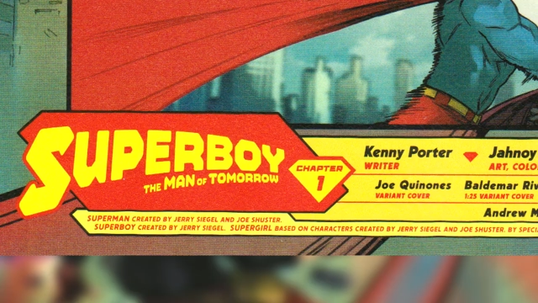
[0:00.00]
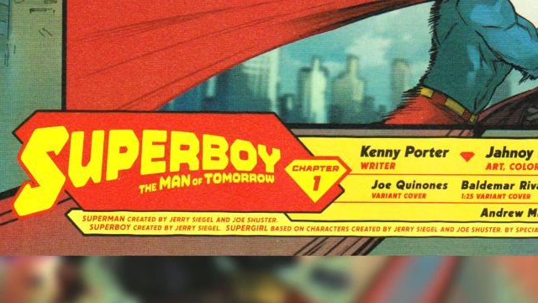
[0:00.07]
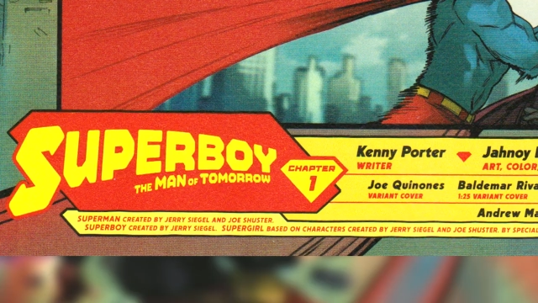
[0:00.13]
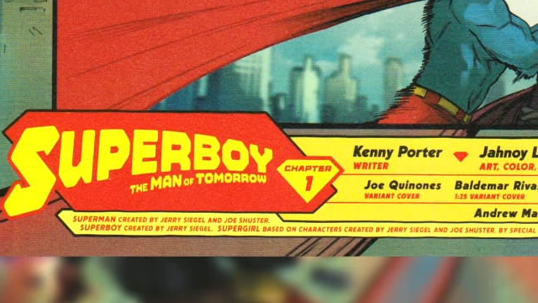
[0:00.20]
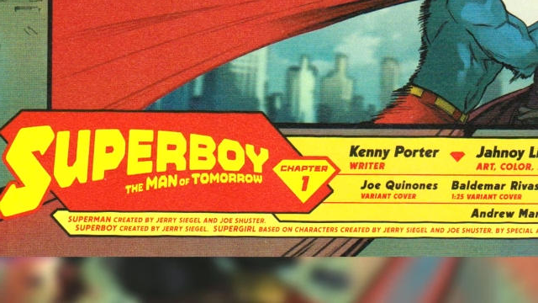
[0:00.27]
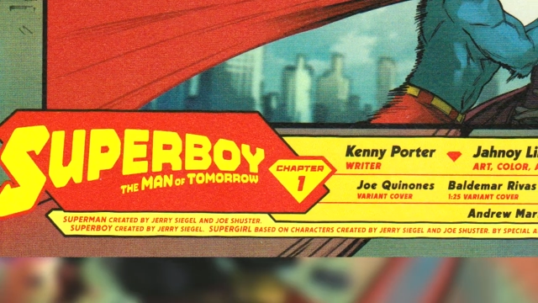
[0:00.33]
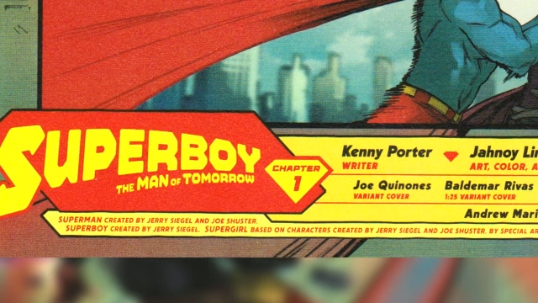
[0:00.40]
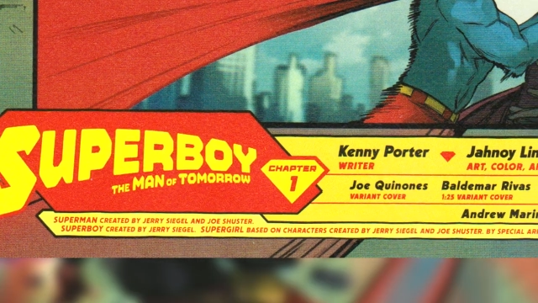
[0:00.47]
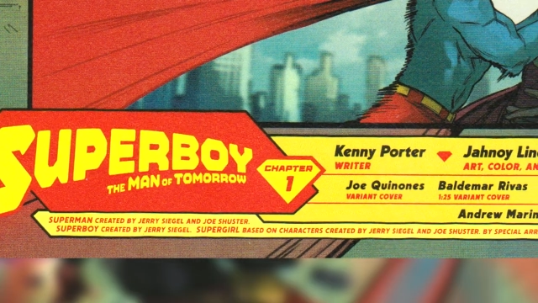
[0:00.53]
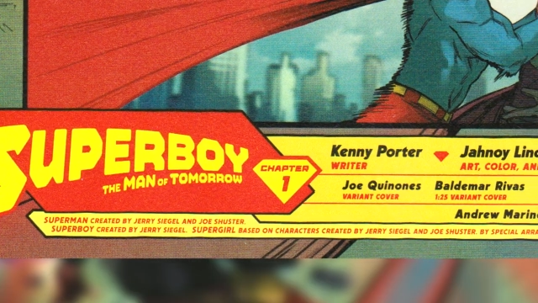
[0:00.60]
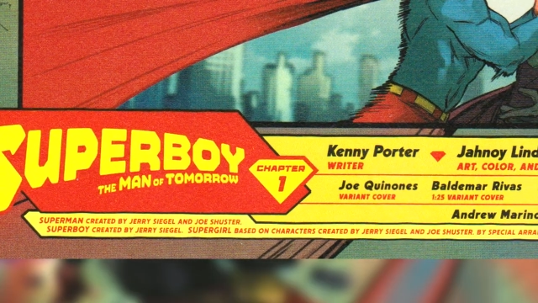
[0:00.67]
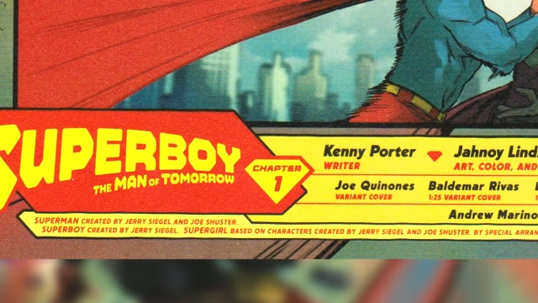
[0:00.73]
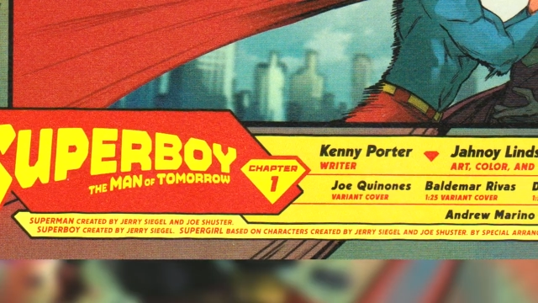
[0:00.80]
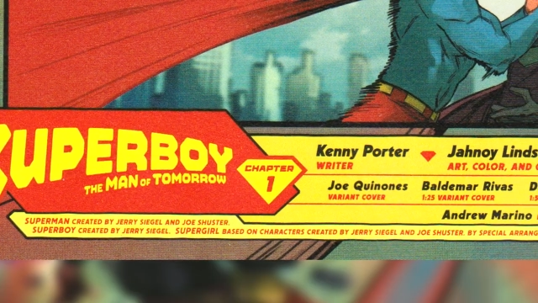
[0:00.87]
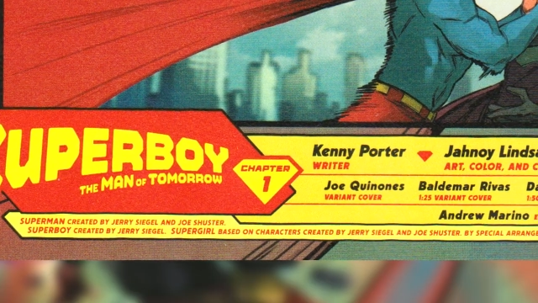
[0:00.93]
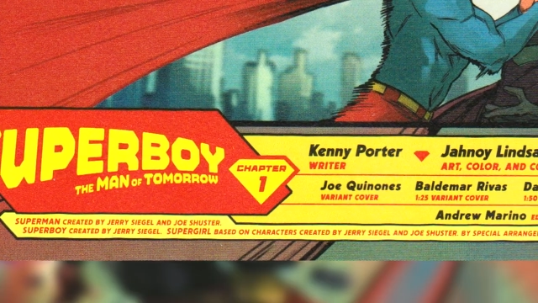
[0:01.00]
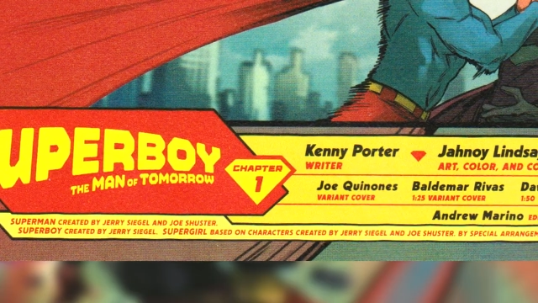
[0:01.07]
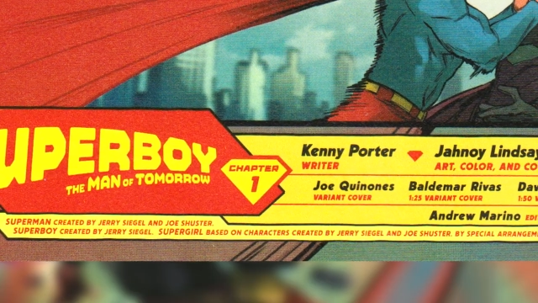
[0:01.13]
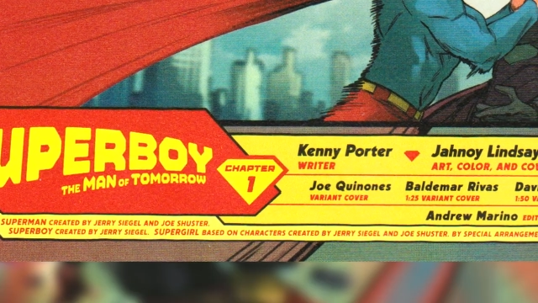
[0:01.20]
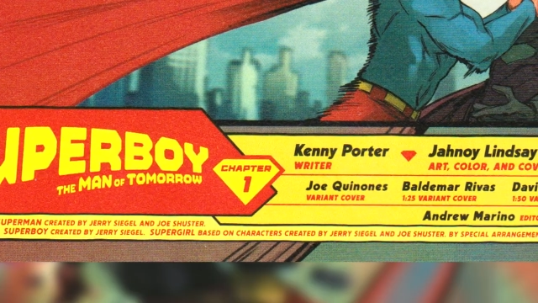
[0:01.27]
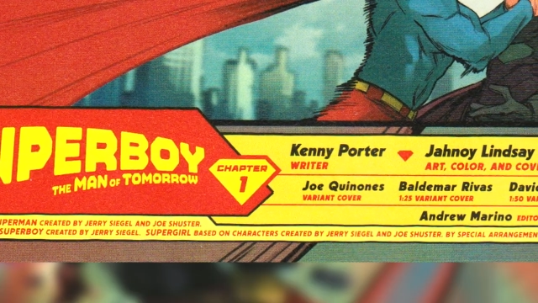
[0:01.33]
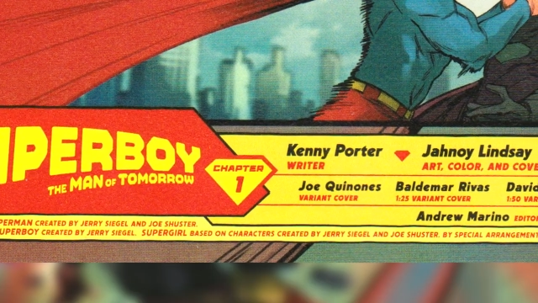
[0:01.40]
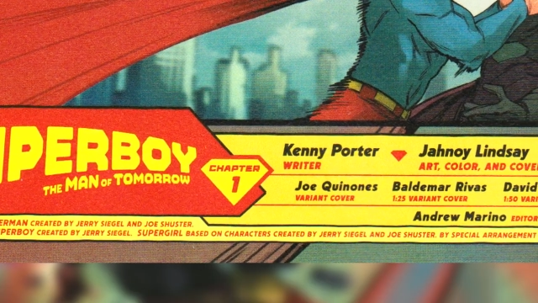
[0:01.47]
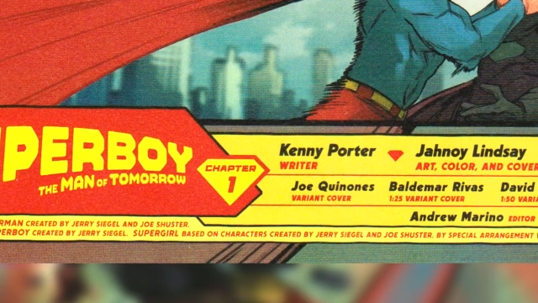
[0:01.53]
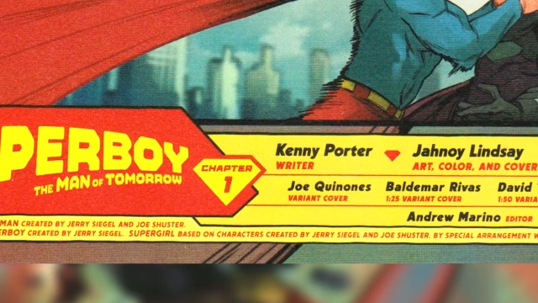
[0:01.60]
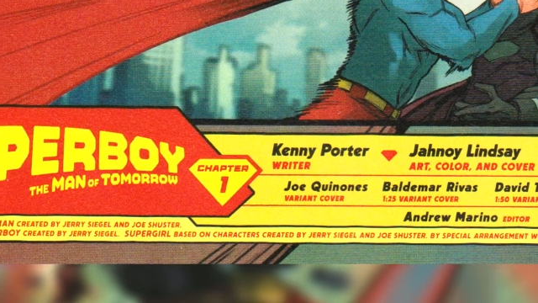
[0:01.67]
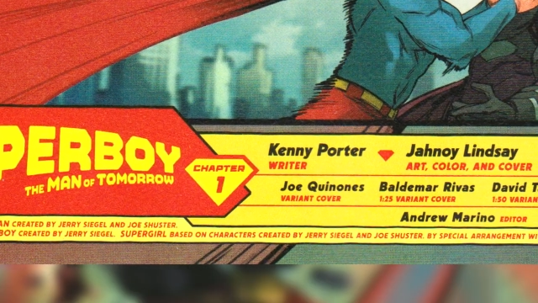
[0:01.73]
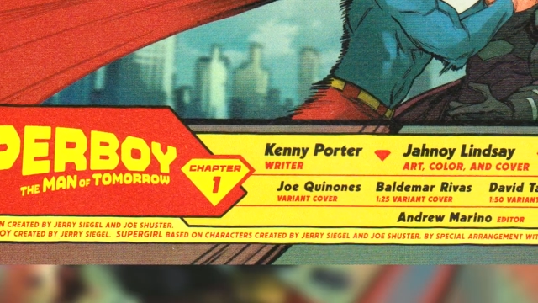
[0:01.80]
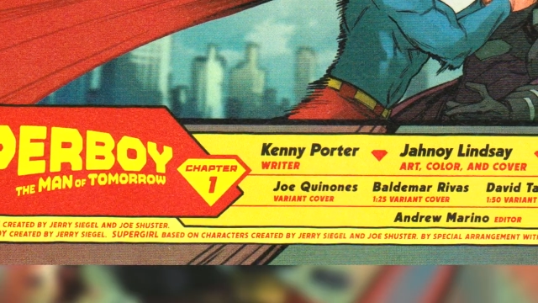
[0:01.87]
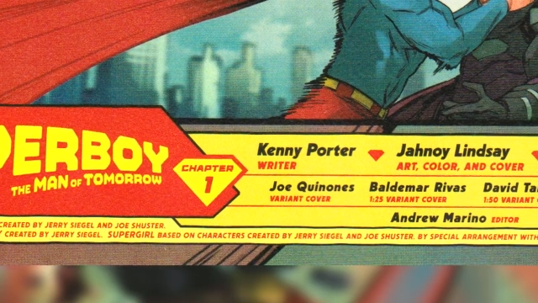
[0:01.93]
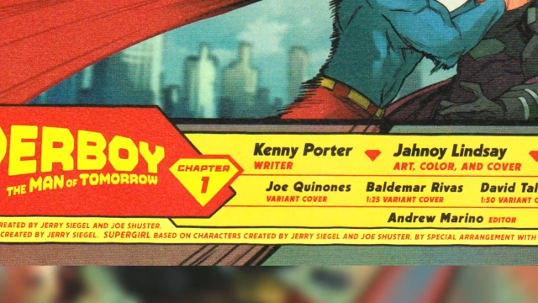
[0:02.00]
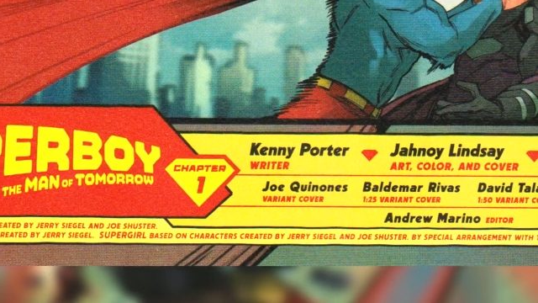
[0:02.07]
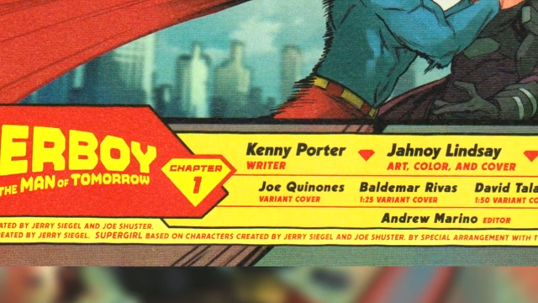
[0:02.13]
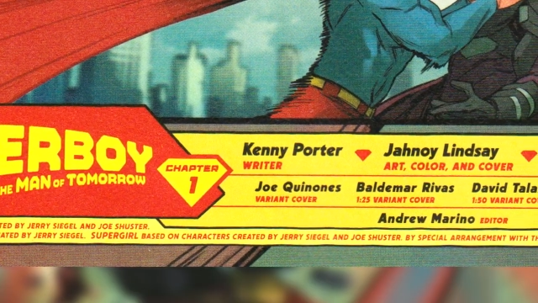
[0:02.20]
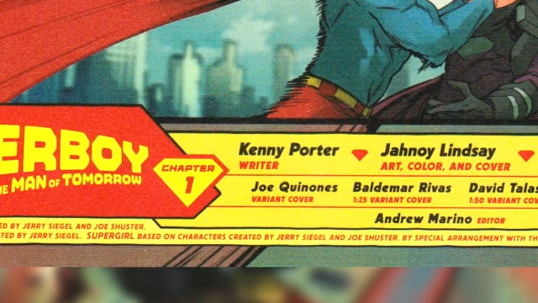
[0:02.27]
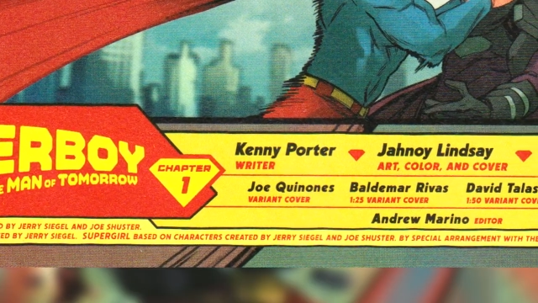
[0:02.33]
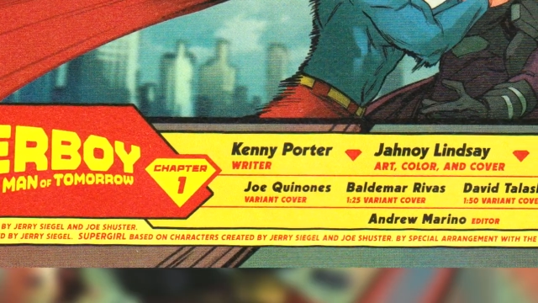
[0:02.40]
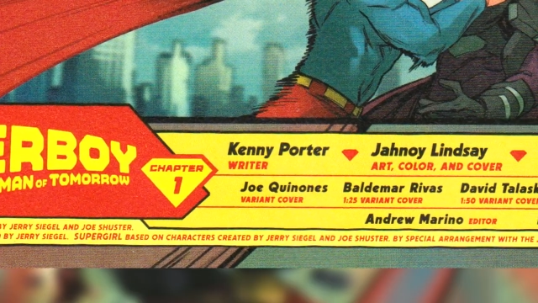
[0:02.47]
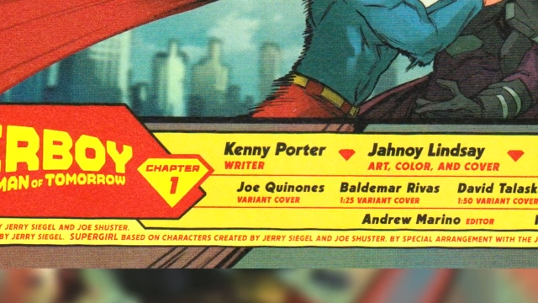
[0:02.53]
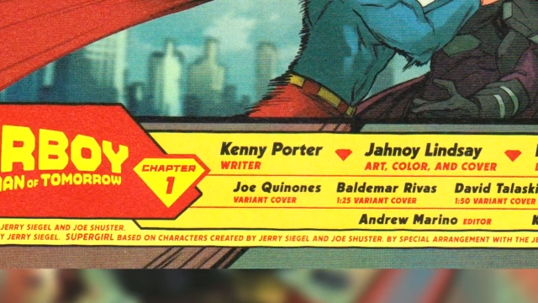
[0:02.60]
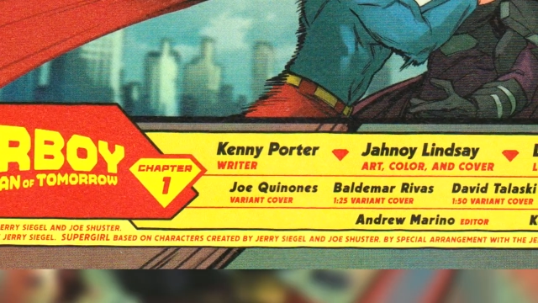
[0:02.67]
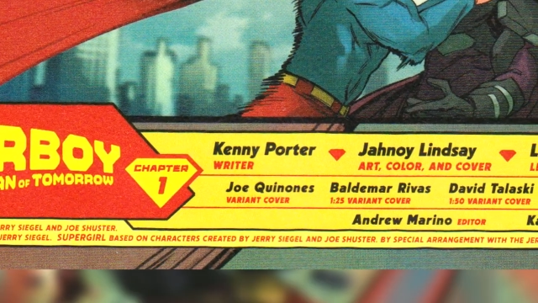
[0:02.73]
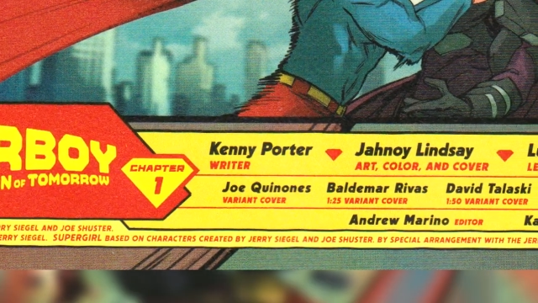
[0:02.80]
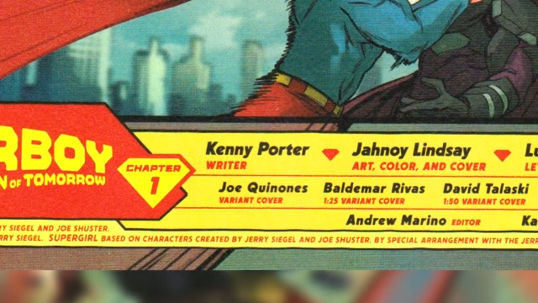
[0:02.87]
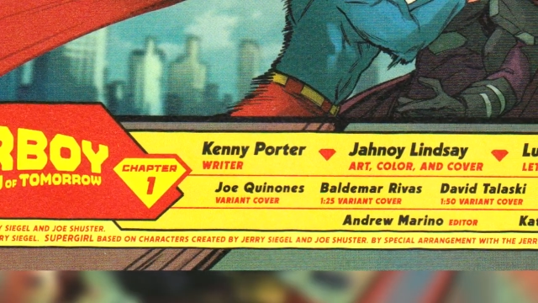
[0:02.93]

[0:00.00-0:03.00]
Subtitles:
Nobody's mouth can be seen.